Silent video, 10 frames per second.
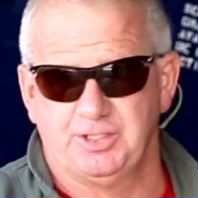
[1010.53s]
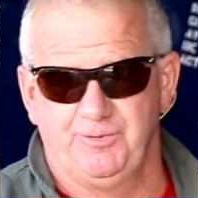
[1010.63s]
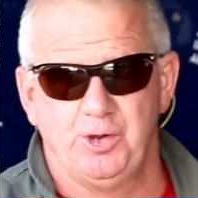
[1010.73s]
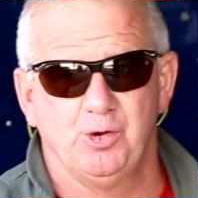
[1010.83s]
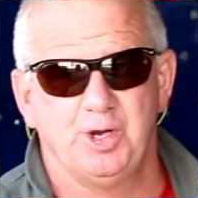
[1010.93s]

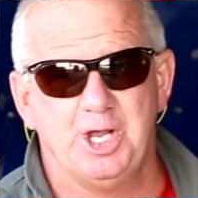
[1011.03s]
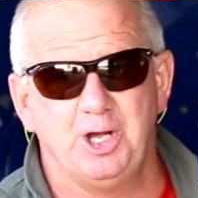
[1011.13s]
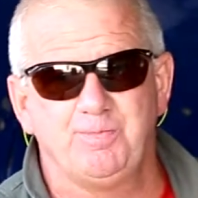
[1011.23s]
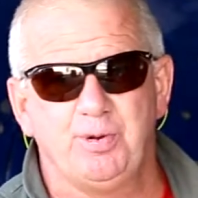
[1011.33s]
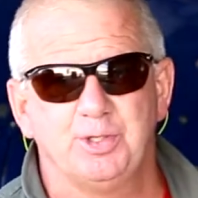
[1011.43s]
If you're a
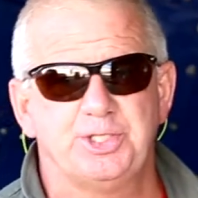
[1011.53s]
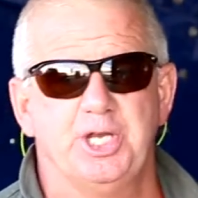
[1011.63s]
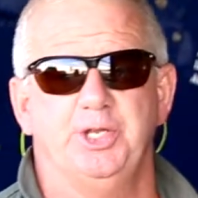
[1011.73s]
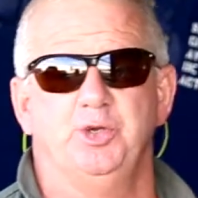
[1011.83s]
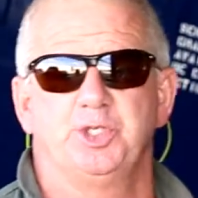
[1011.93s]
young
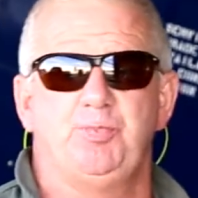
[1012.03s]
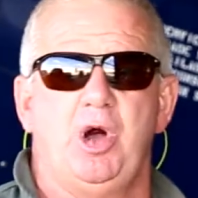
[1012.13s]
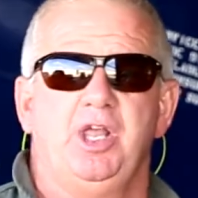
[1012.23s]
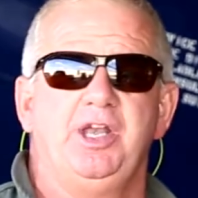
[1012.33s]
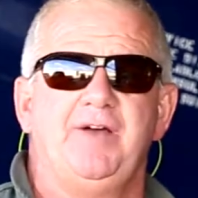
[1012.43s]
person and you're
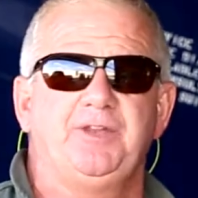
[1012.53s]
small enough